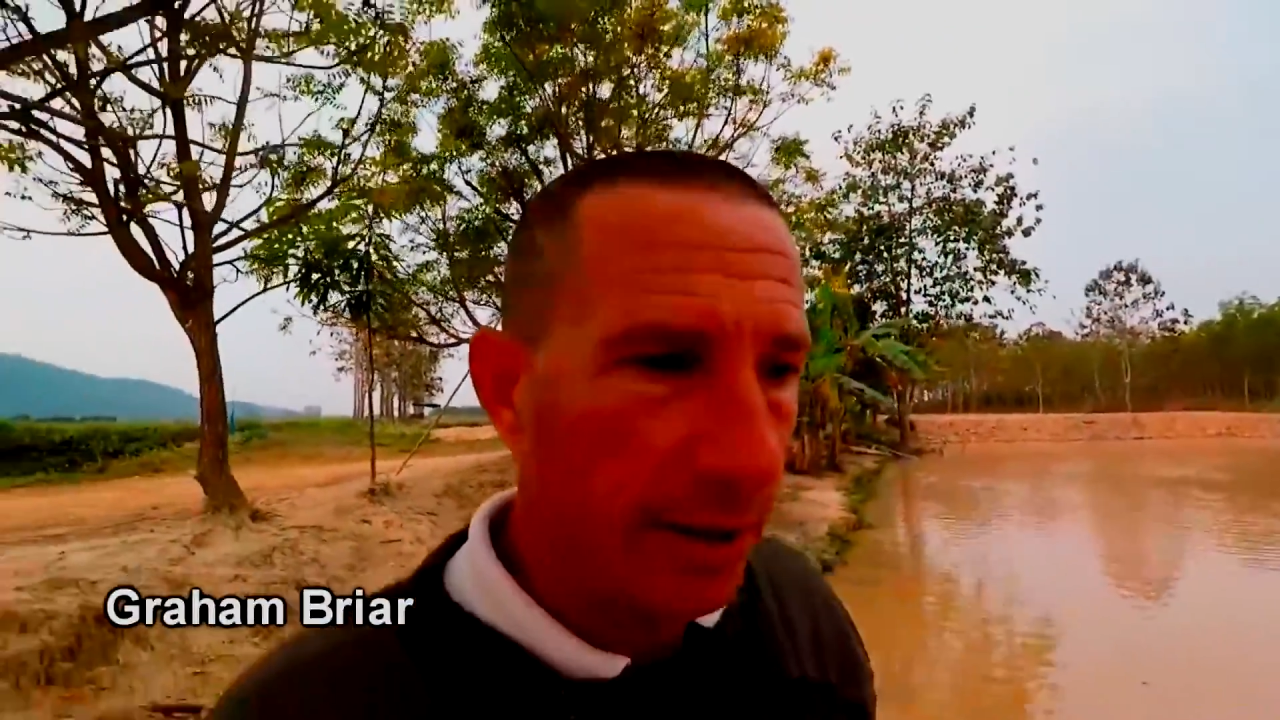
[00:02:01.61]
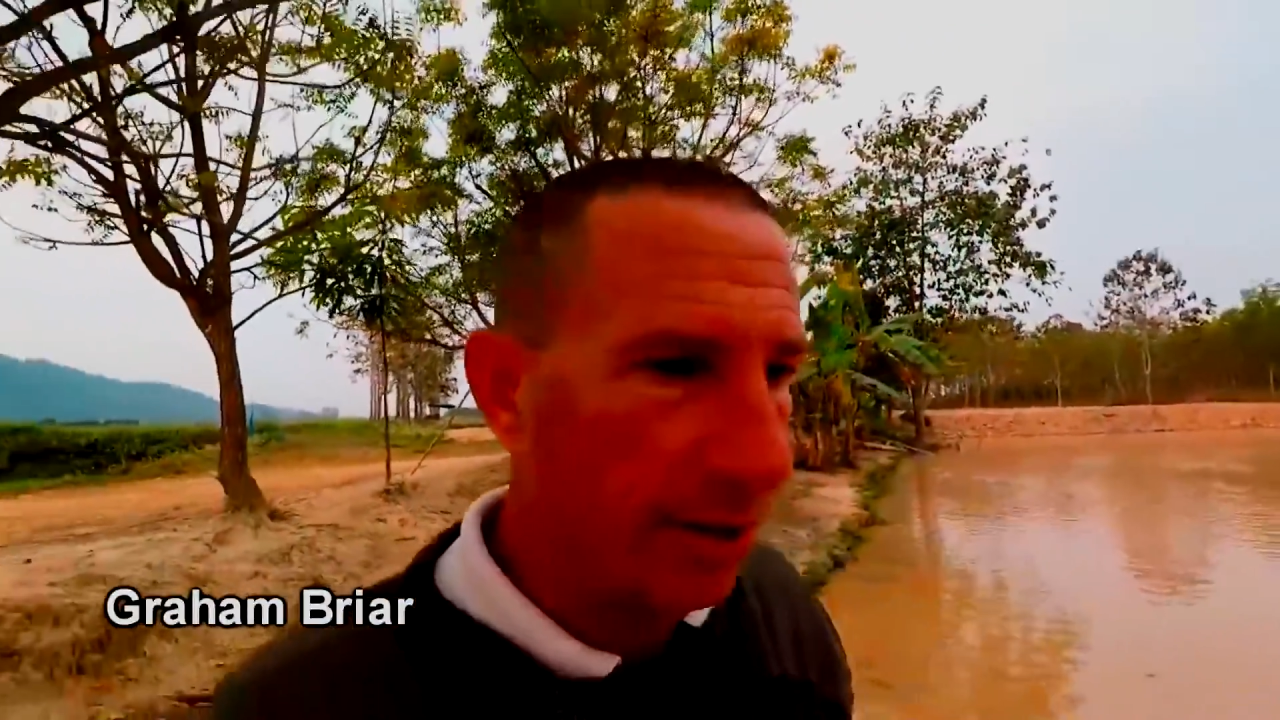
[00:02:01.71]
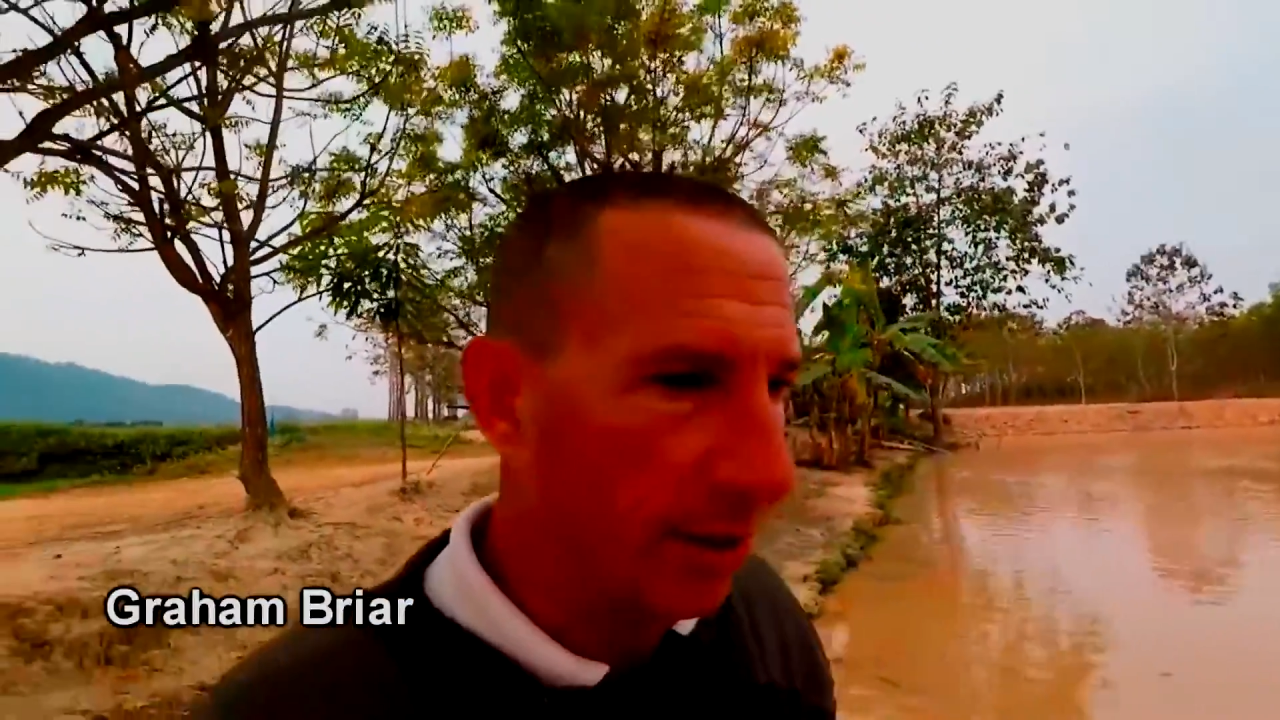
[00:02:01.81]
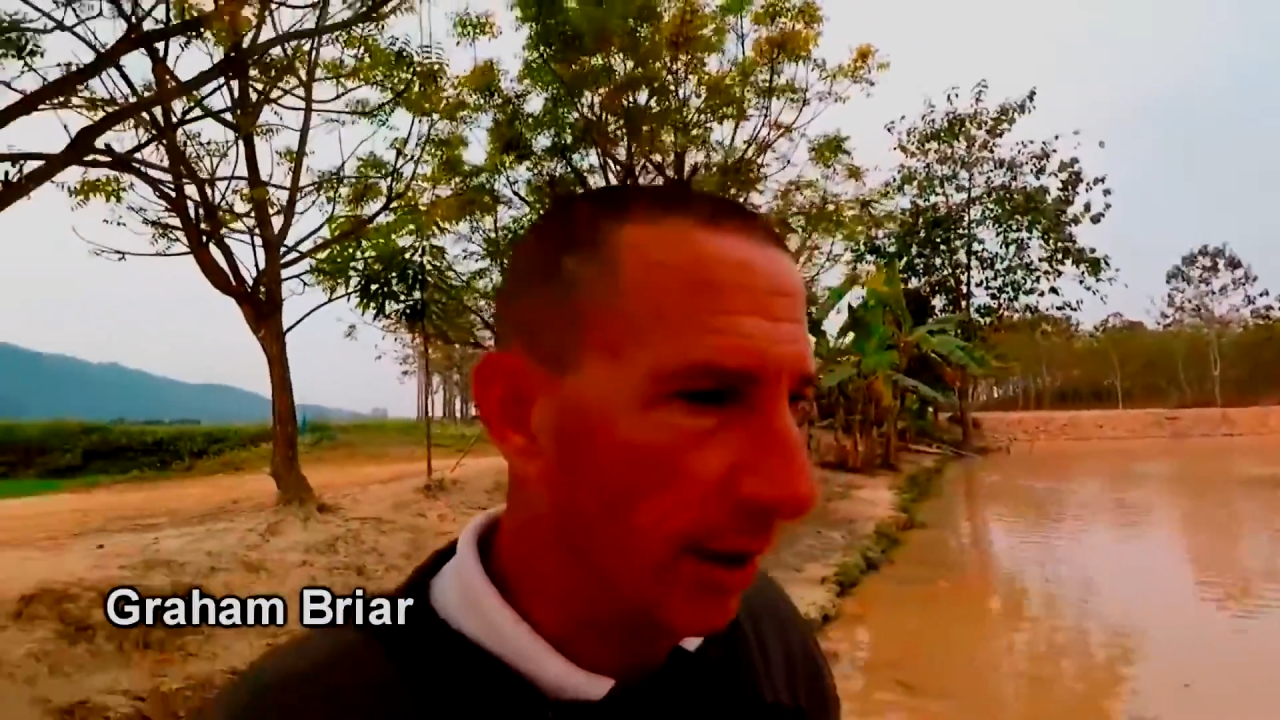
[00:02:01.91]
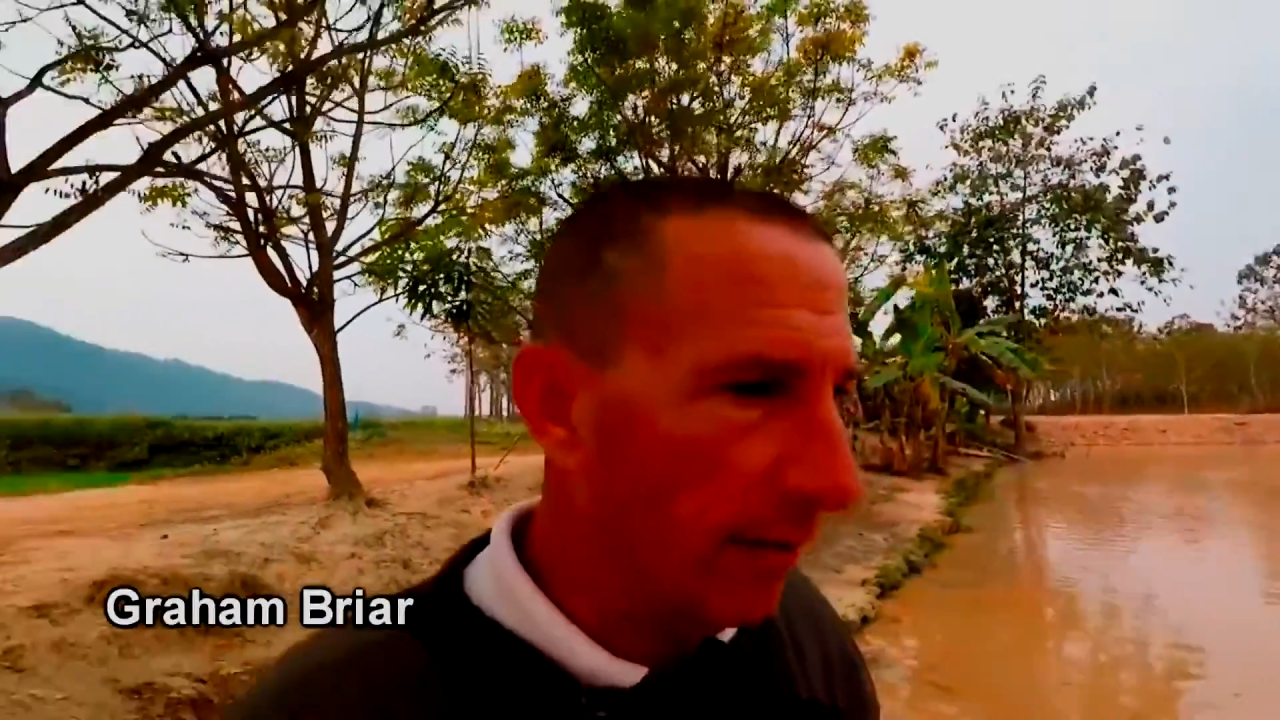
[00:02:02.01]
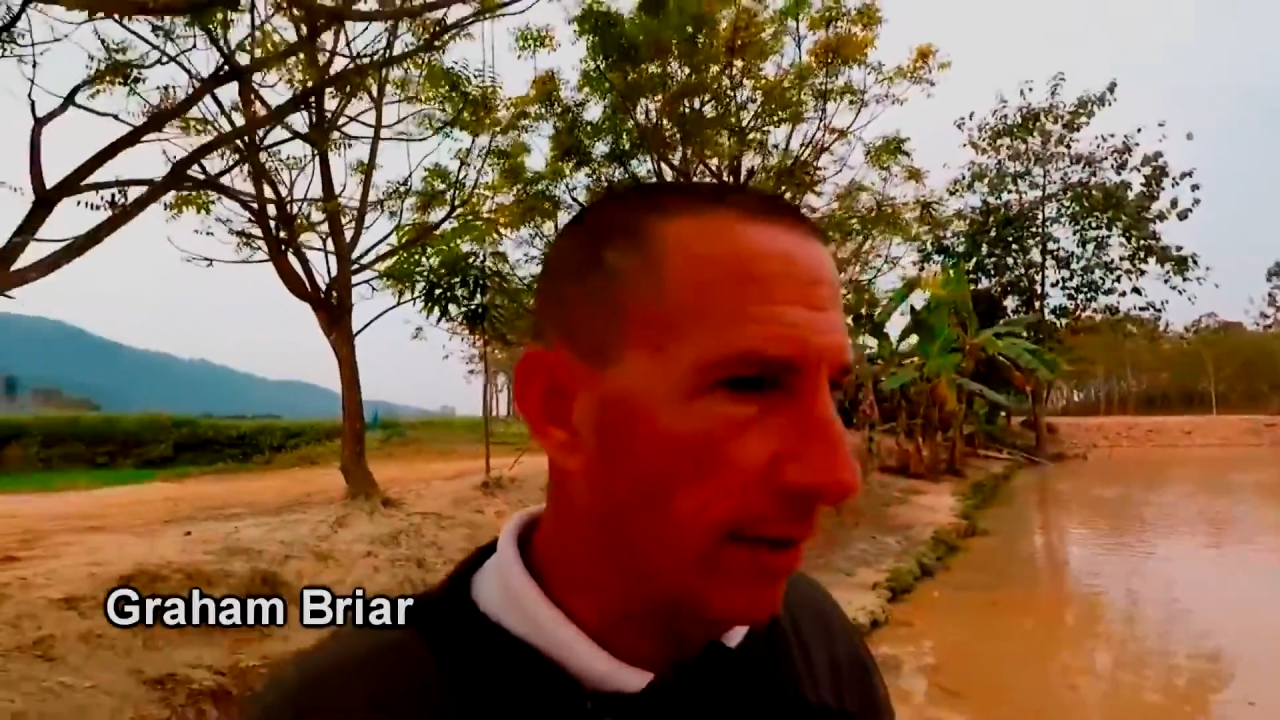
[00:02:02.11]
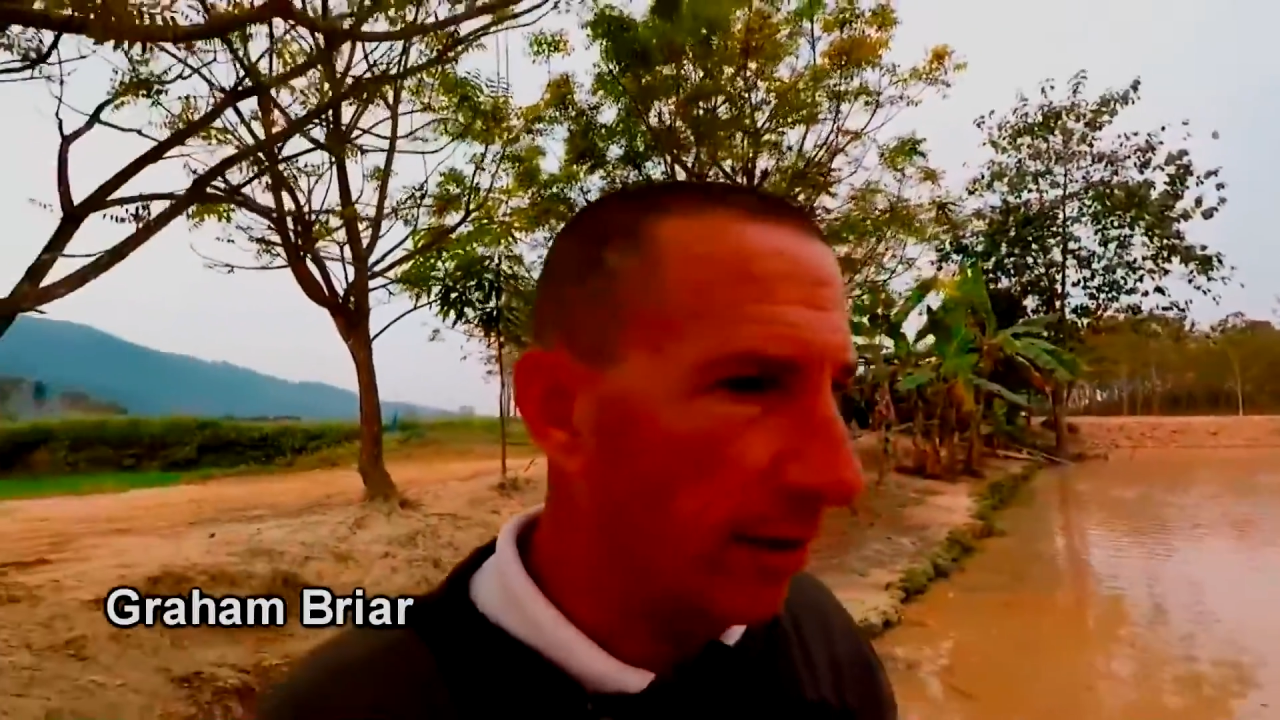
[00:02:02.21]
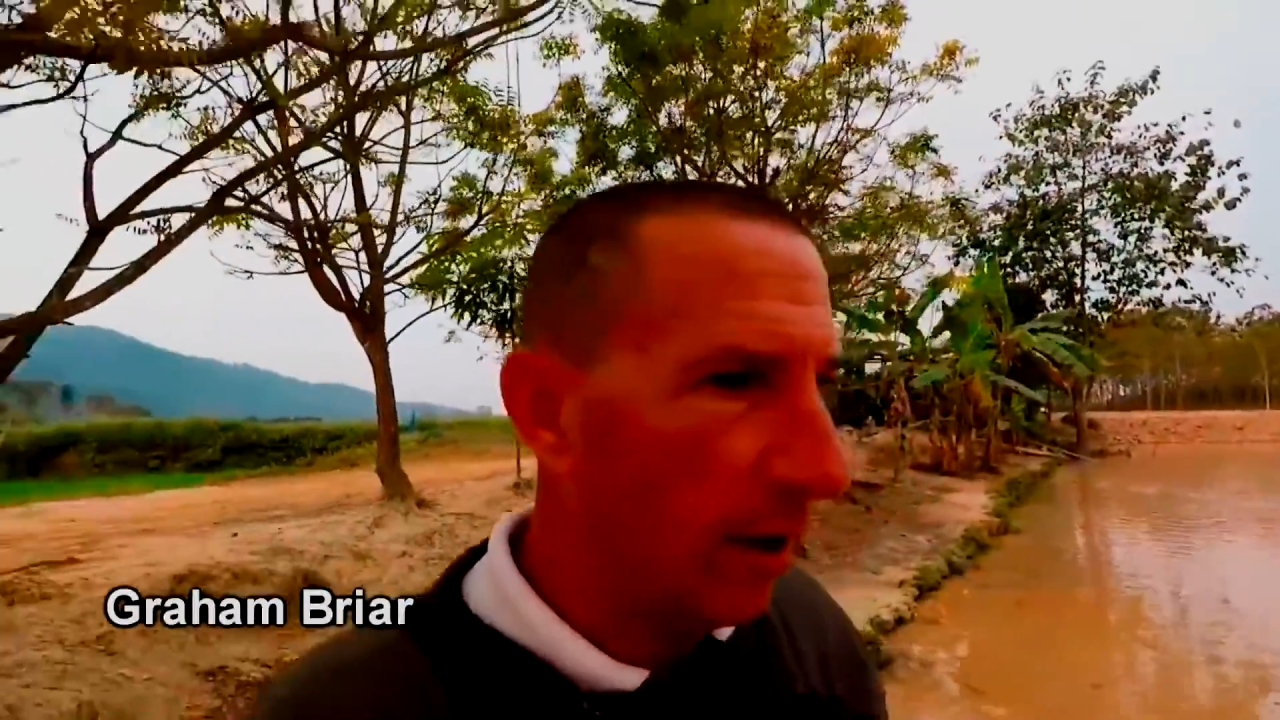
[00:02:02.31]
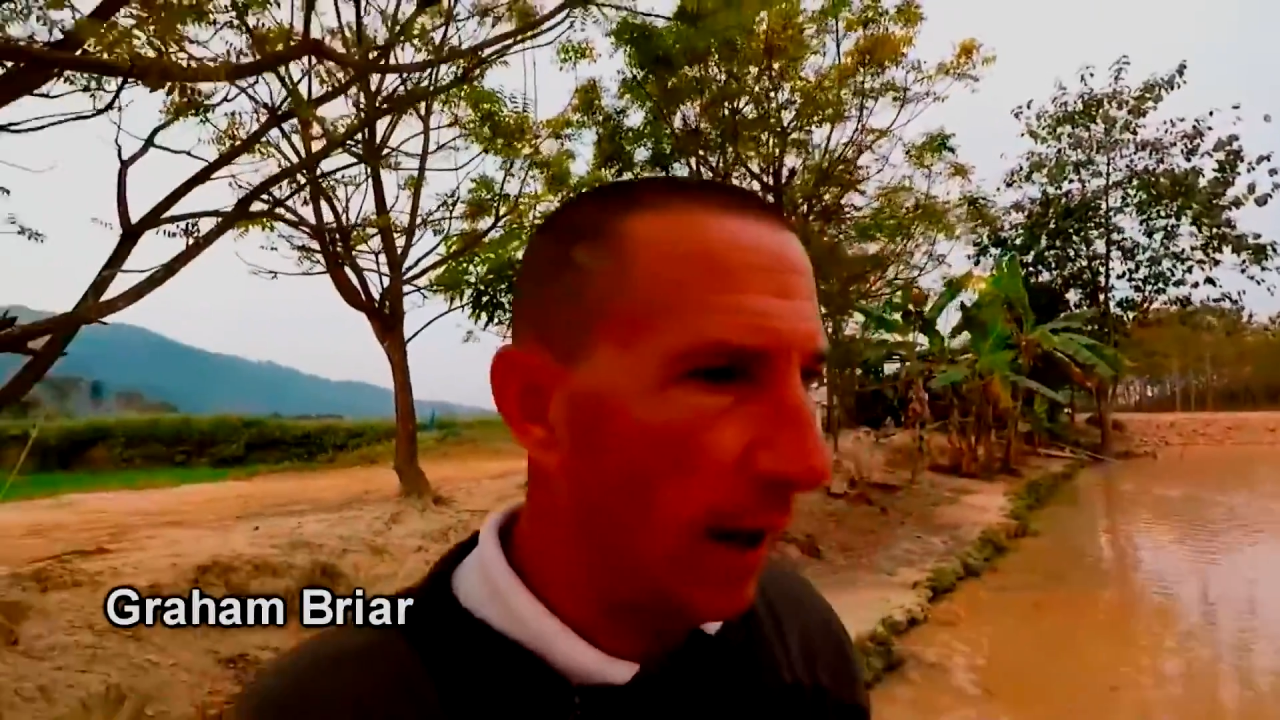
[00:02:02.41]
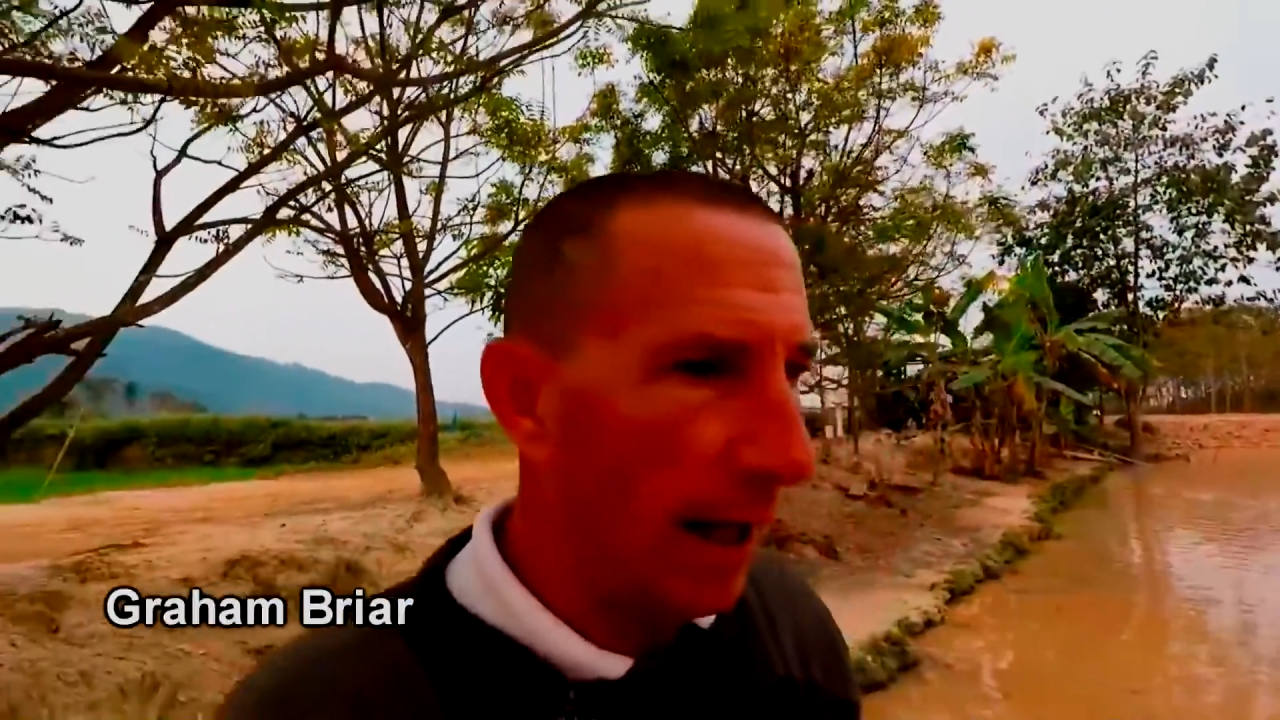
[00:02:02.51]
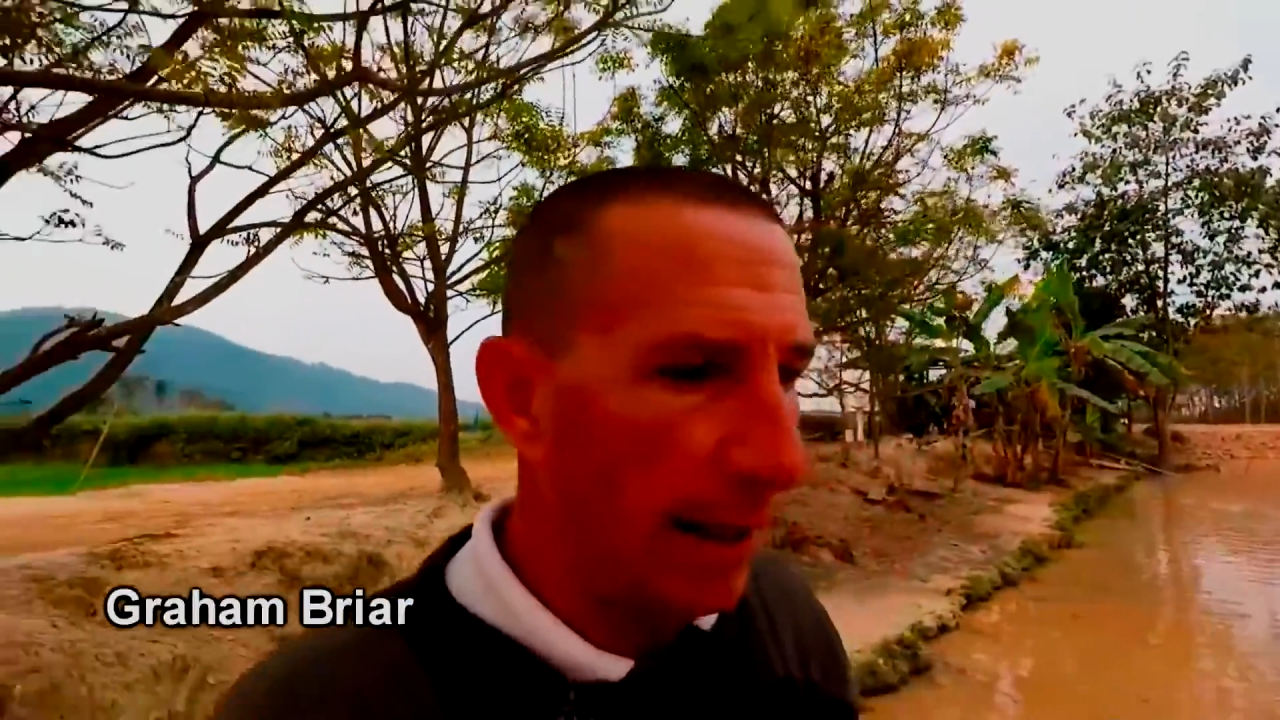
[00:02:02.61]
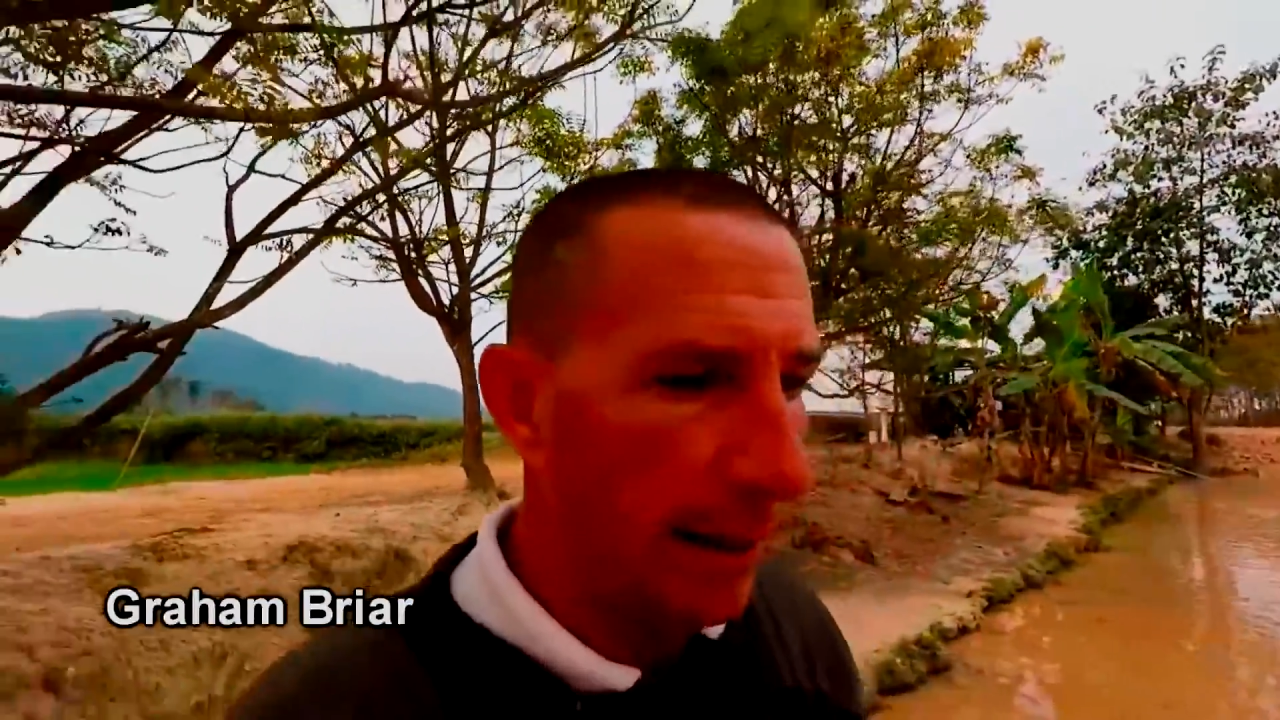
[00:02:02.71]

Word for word: to live in Thailand?